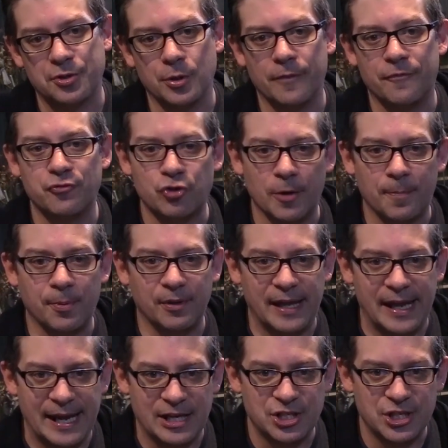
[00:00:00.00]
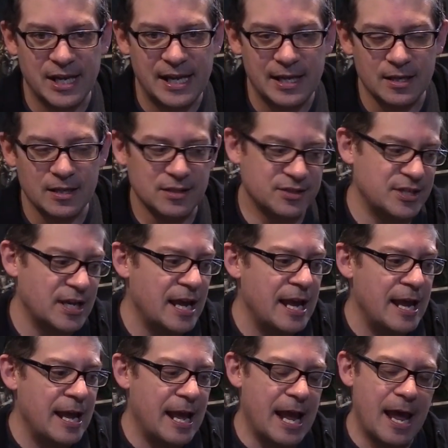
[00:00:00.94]
of Triple H is,
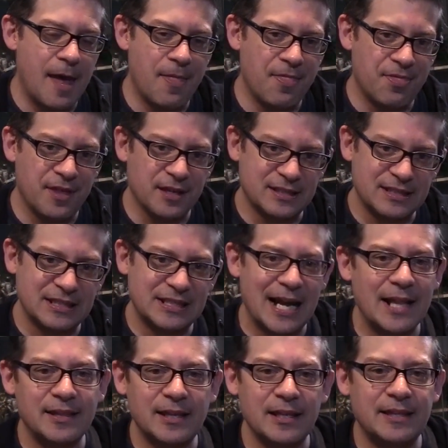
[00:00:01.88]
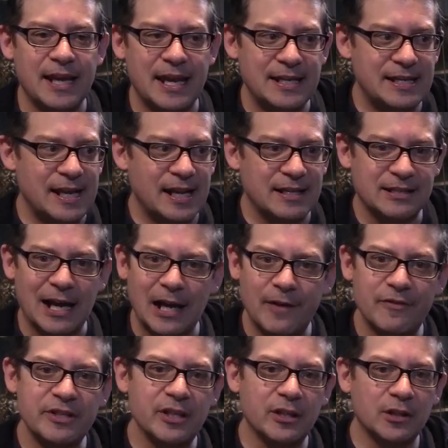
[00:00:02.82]
and the set that they did, it's kind
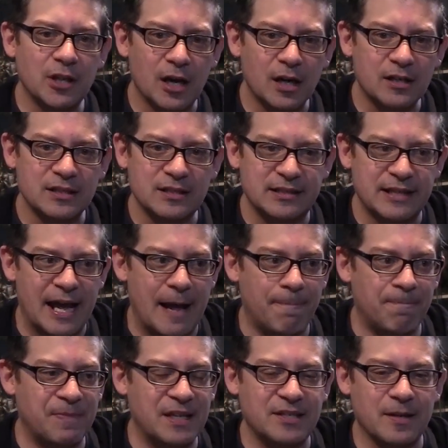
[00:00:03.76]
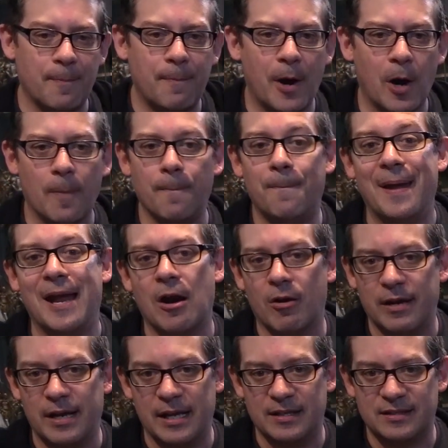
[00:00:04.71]
of a deluxe set. It's a
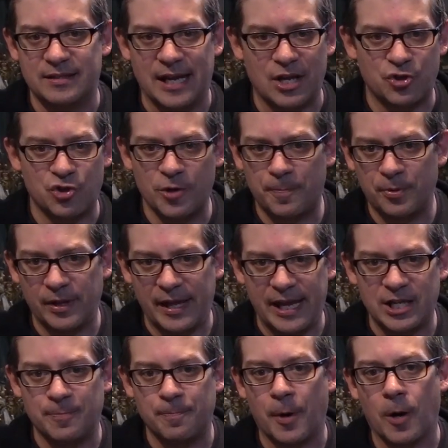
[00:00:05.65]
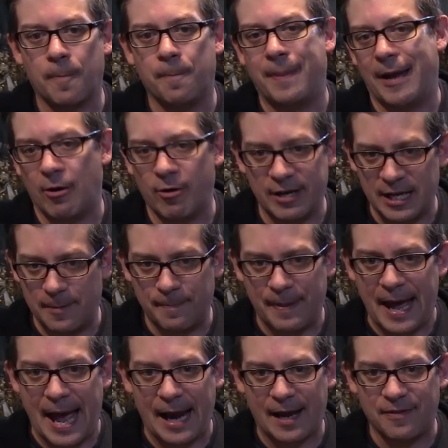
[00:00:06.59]
Barbarian set, Triple H Barbarian
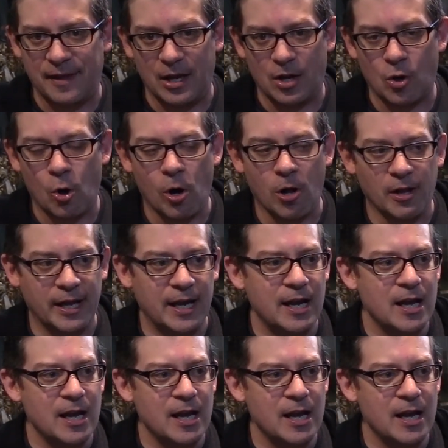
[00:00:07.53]
Pack, they call it.